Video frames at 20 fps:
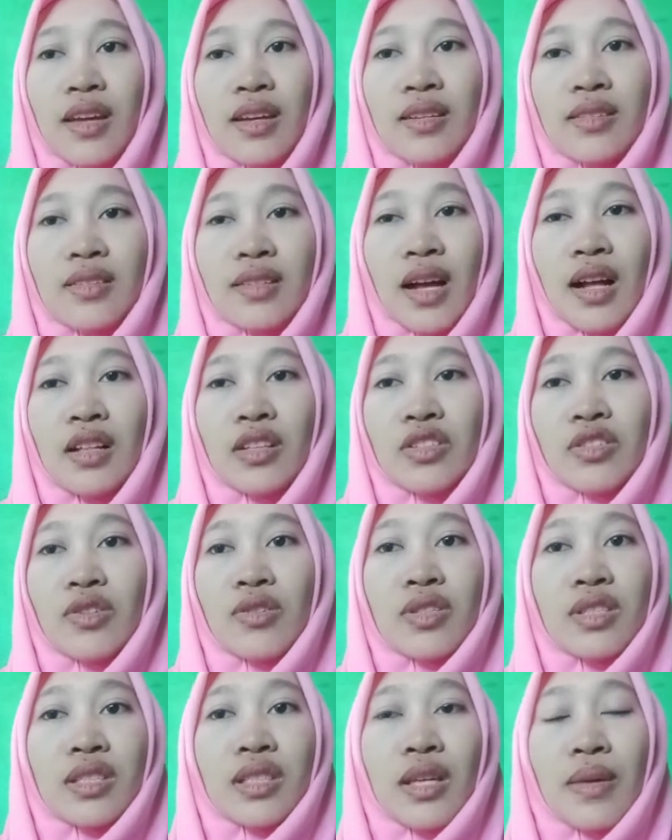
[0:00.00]
It also
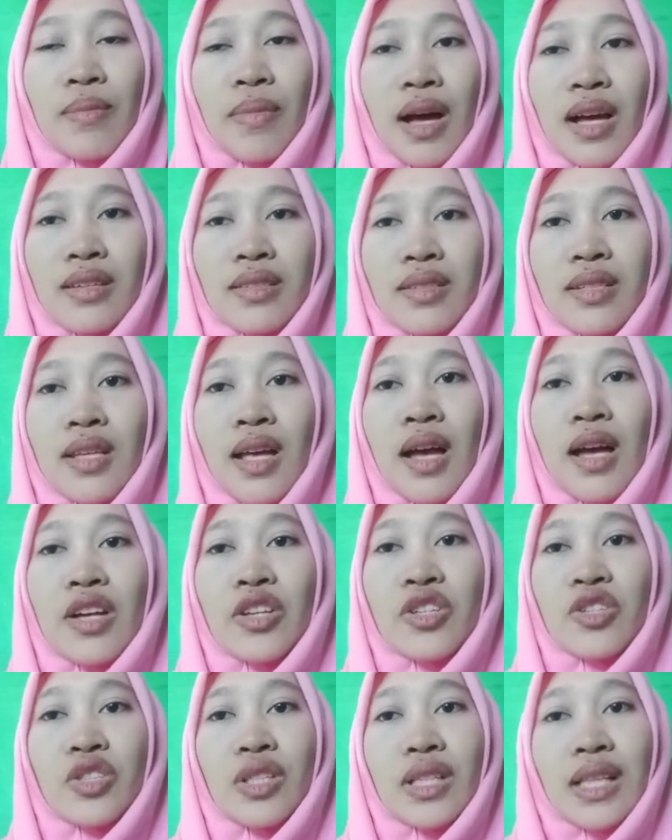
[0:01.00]
seems as
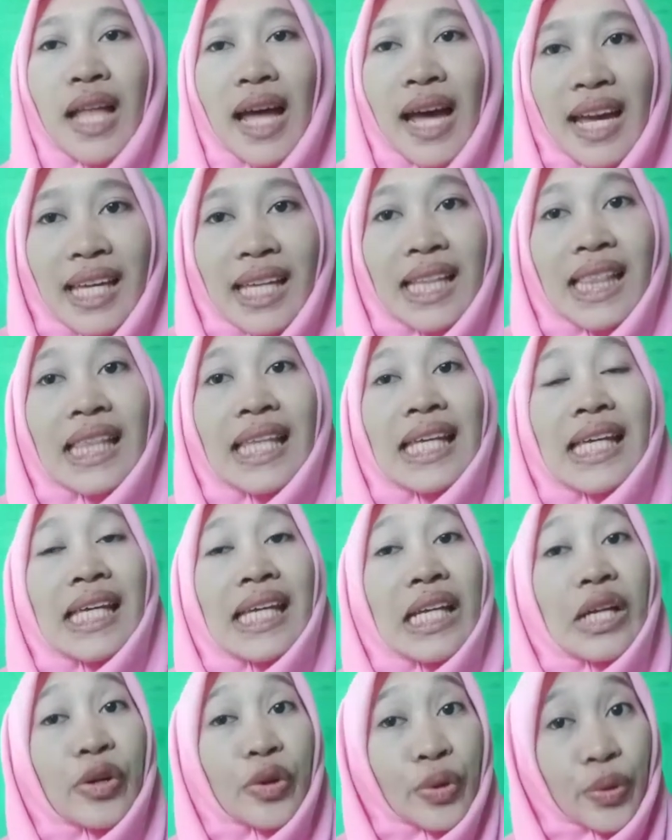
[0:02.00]

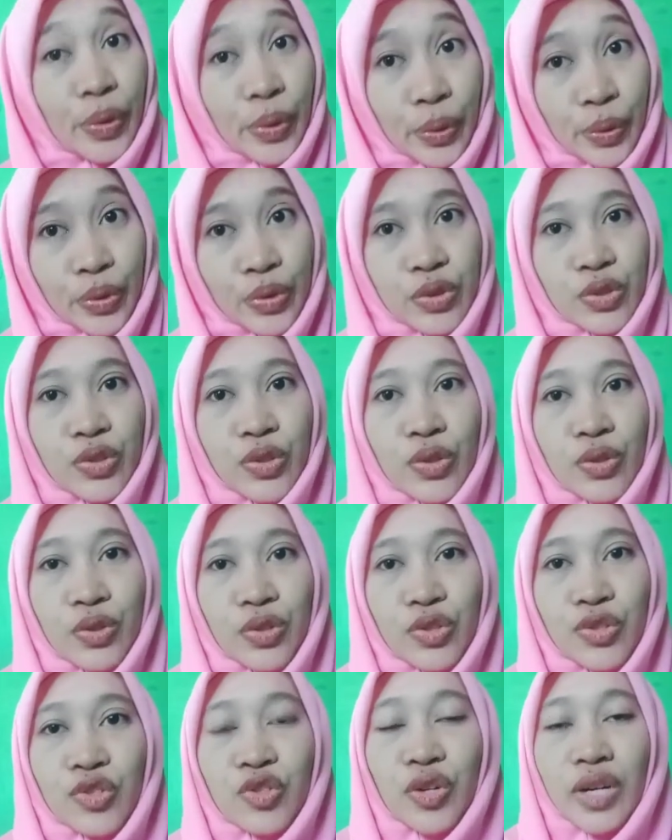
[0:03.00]
slightly rude to
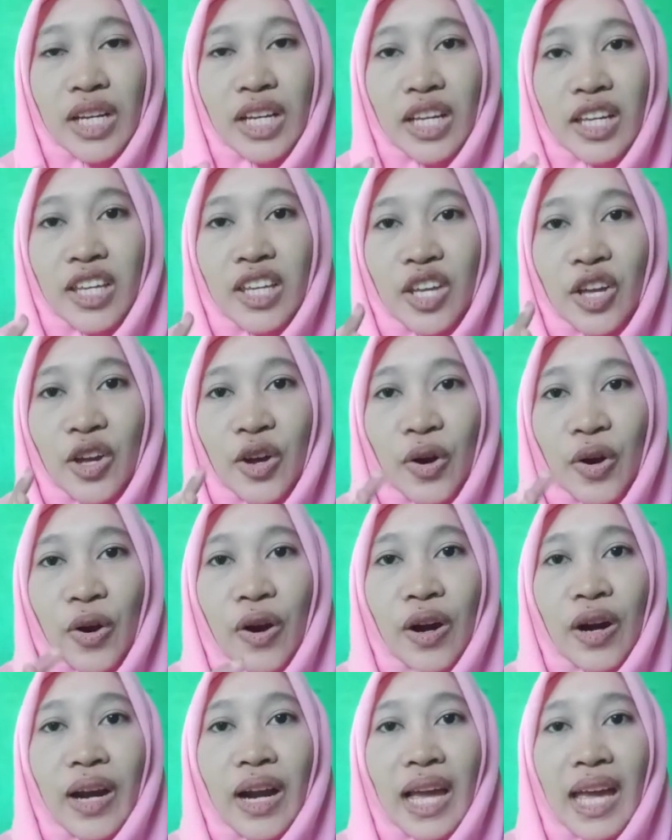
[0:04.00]
strike
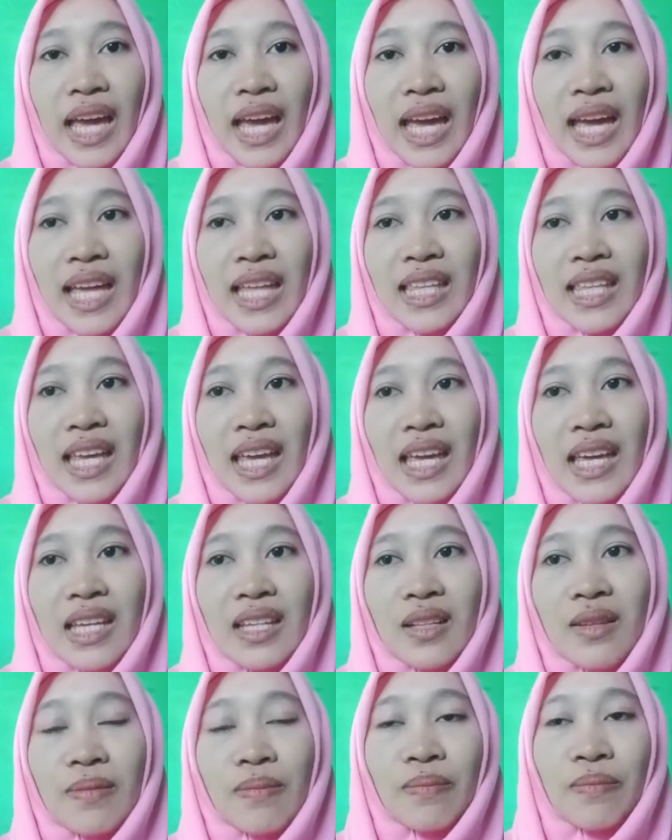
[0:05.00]
your head
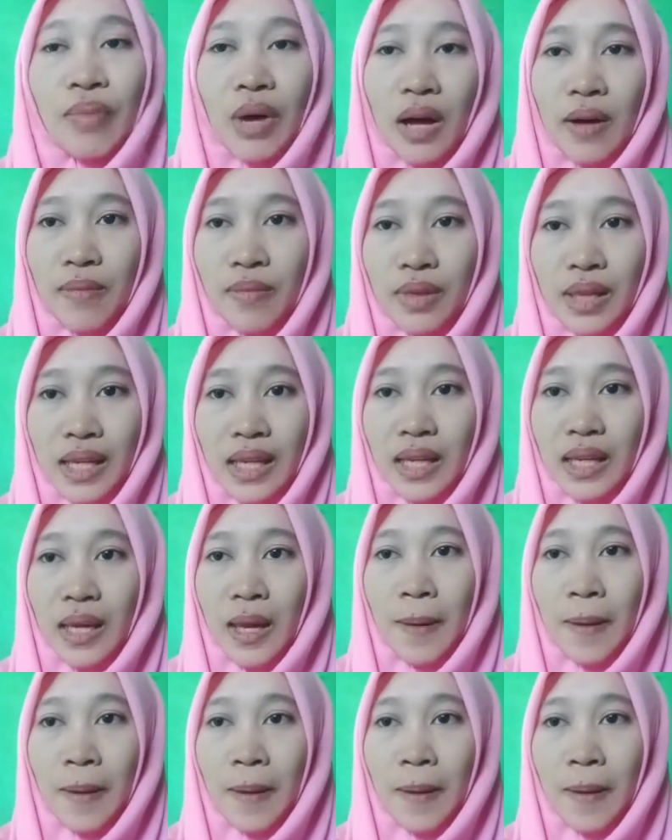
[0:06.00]
in public.